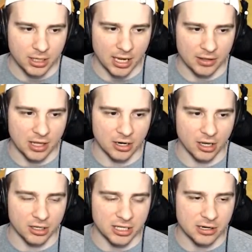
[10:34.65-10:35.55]
And
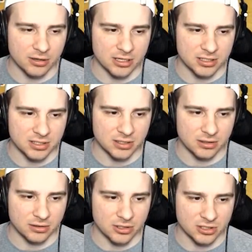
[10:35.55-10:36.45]
then here is
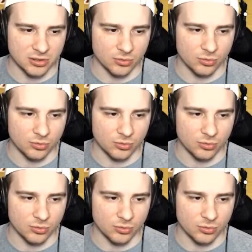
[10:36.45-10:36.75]
just